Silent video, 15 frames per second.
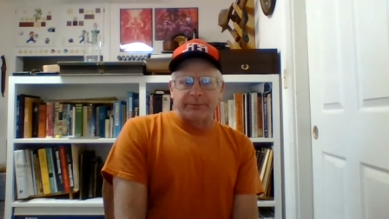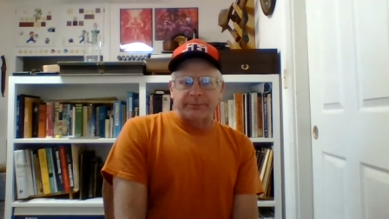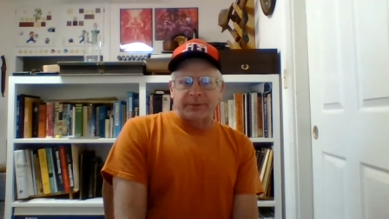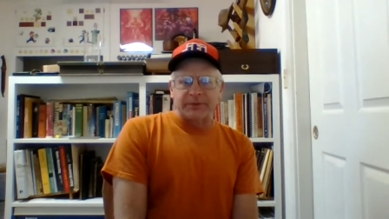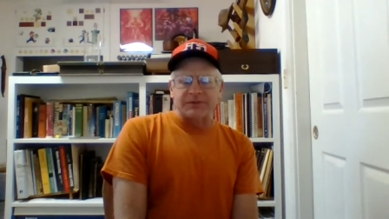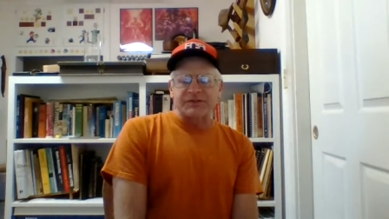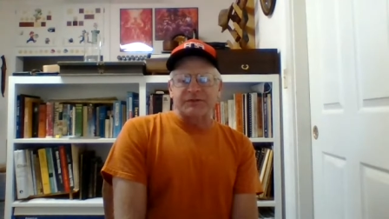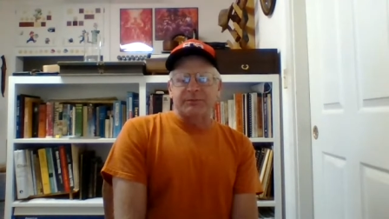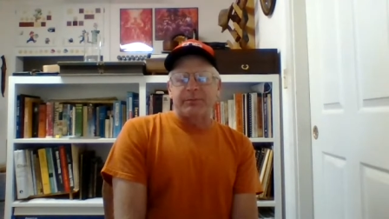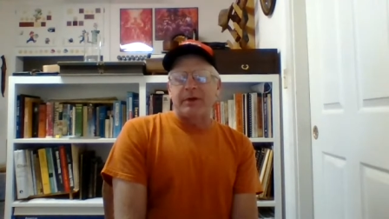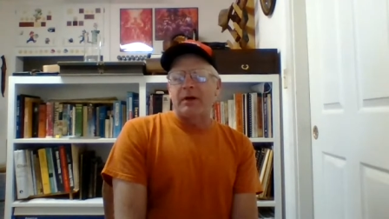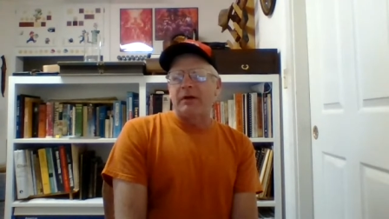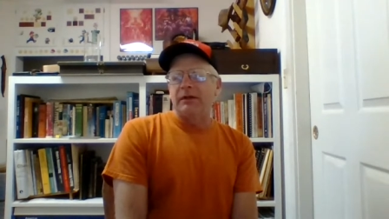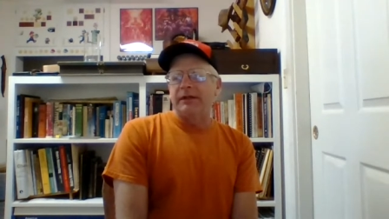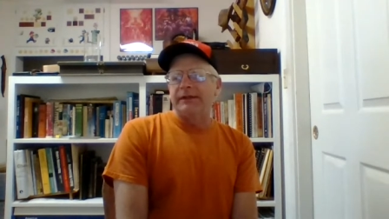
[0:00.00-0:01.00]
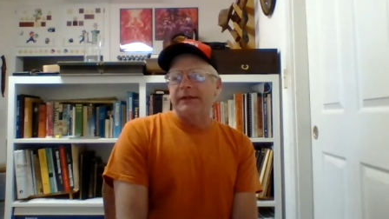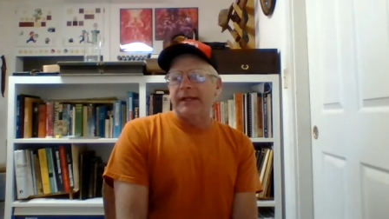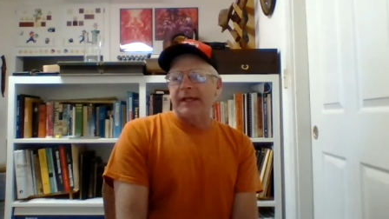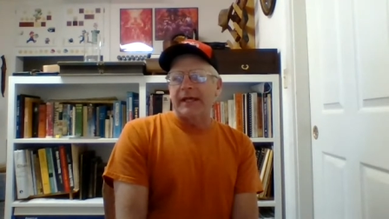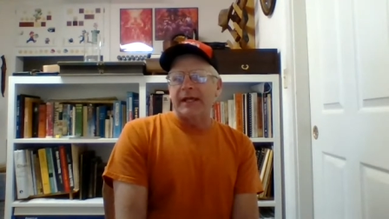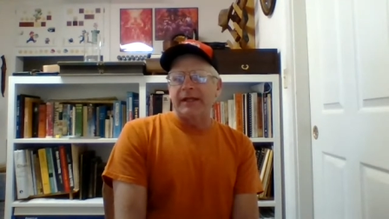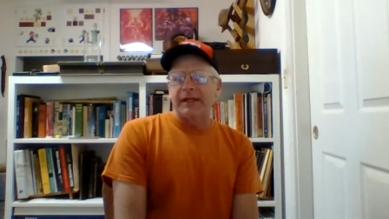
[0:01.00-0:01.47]
producing
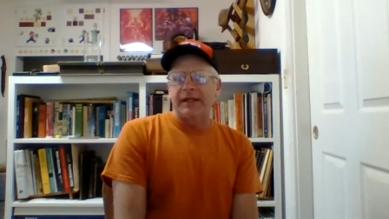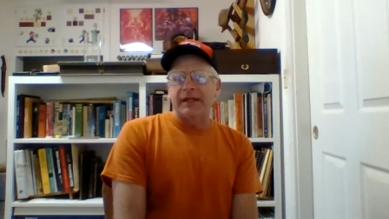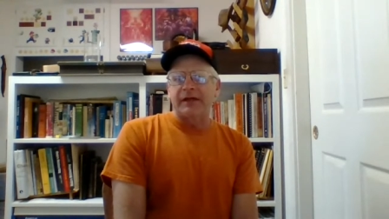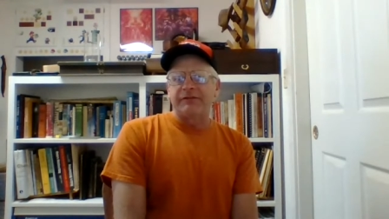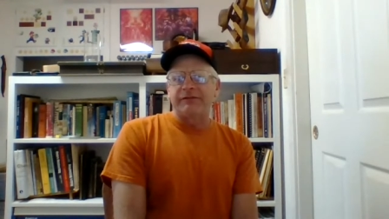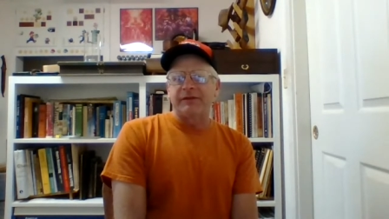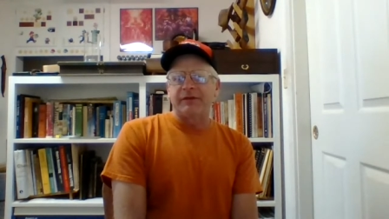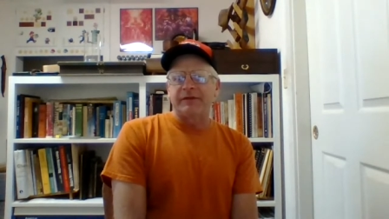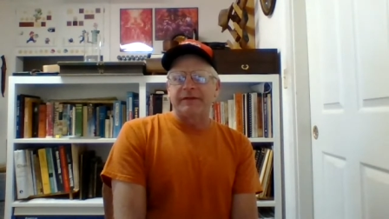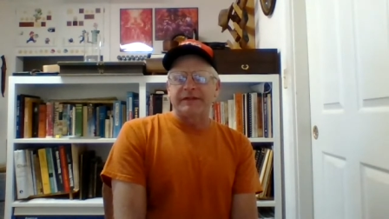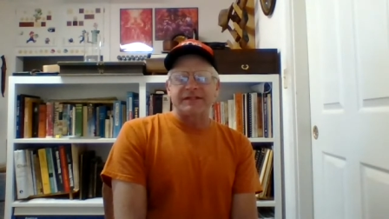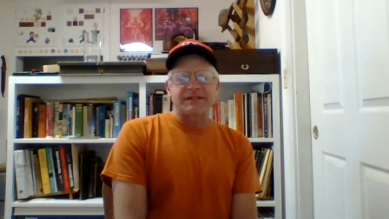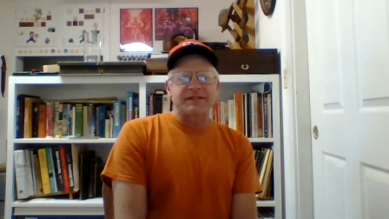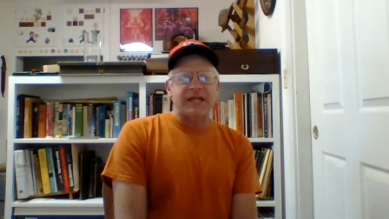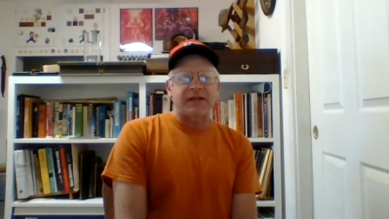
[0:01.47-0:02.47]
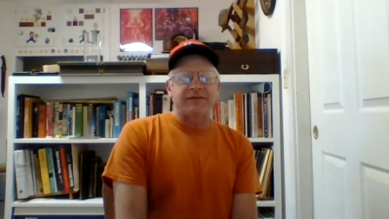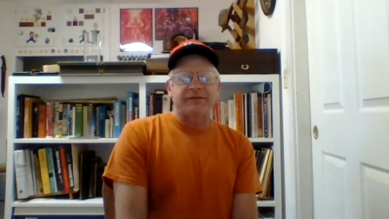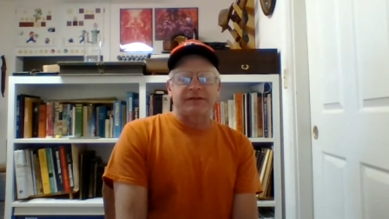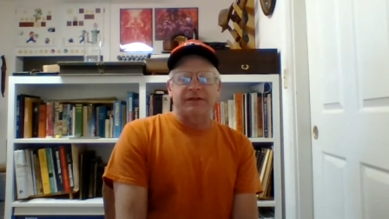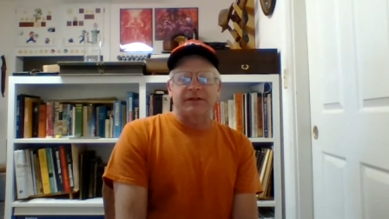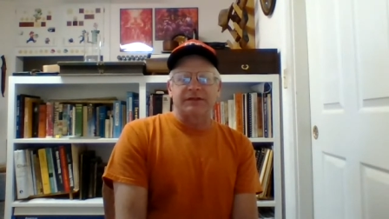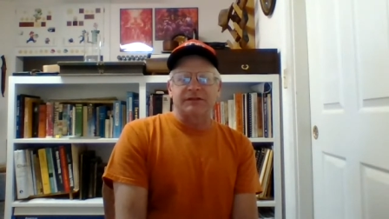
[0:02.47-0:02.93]
pollen, and and I feel that it's
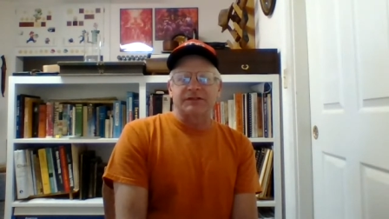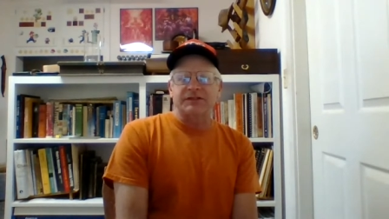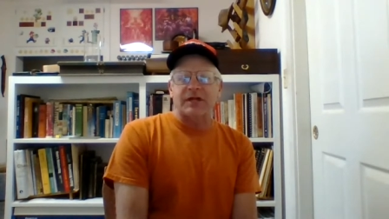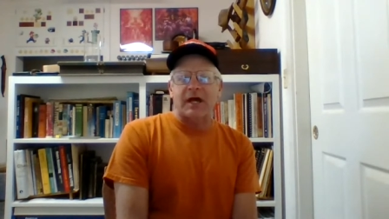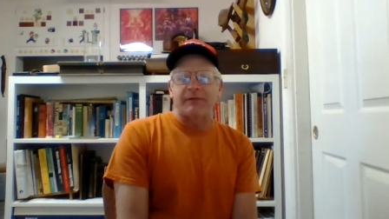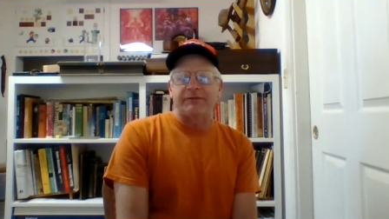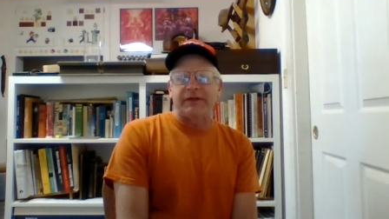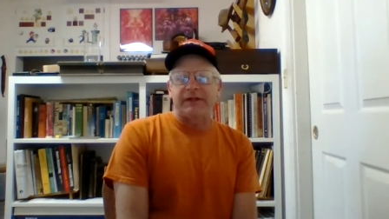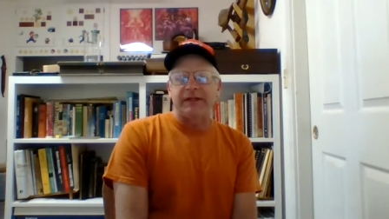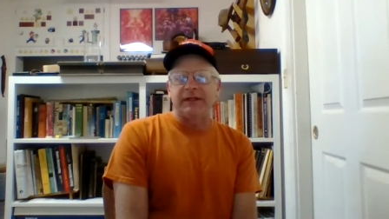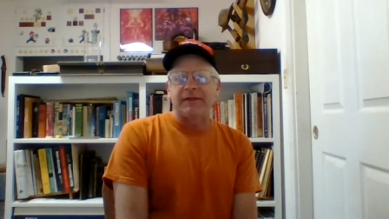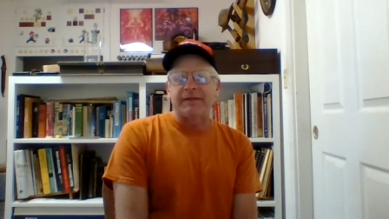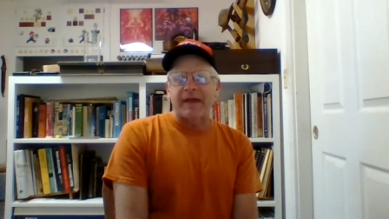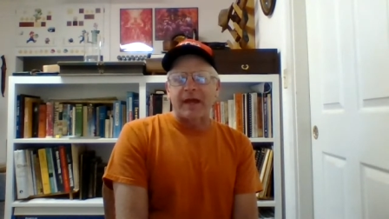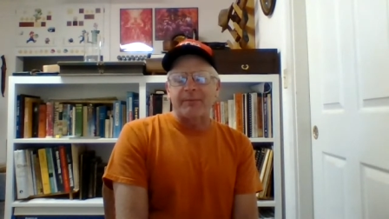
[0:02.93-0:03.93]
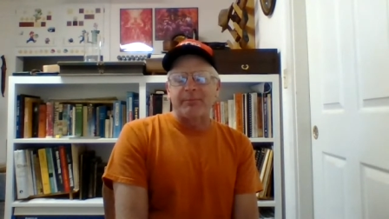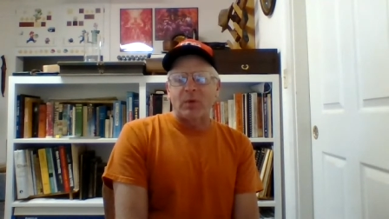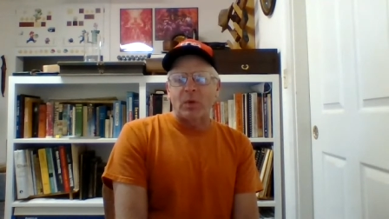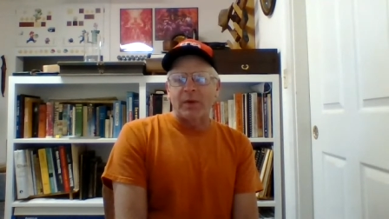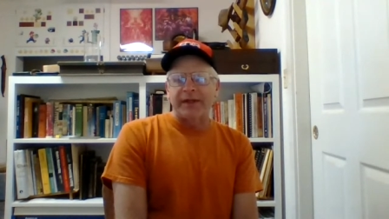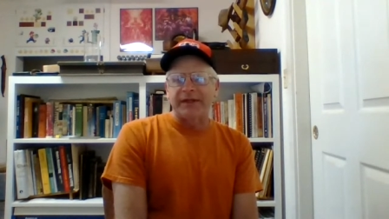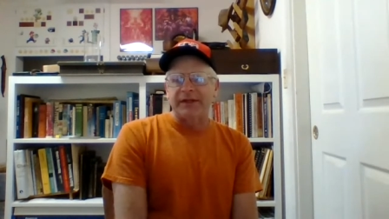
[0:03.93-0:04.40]
safe to stop feeding at that
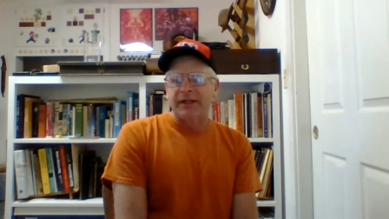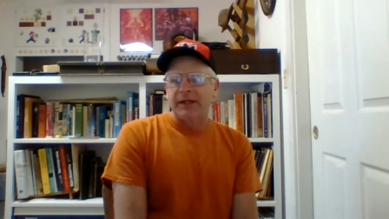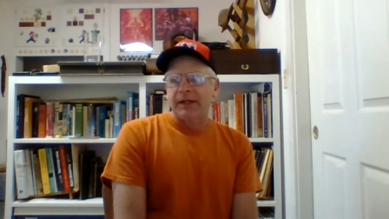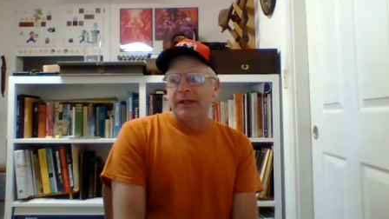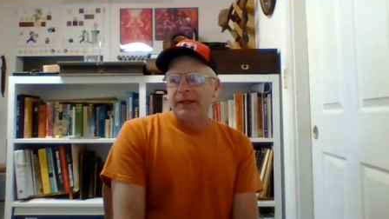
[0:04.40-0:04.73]
point,